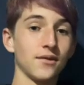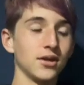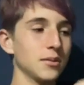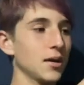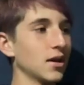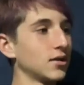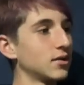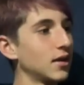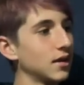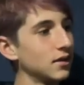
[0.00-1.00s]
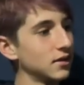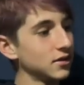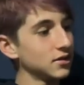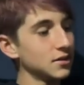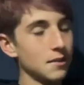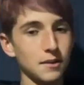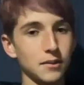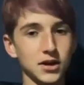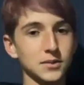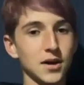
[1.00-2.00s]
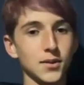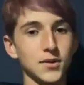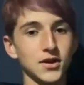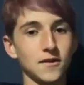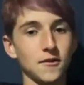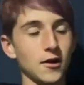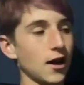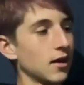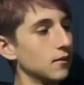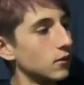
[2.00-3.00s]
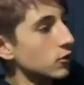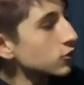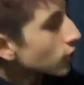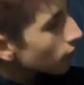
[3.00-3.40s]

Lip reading: the best. This is the best mouthpiece I've ever had, for sure.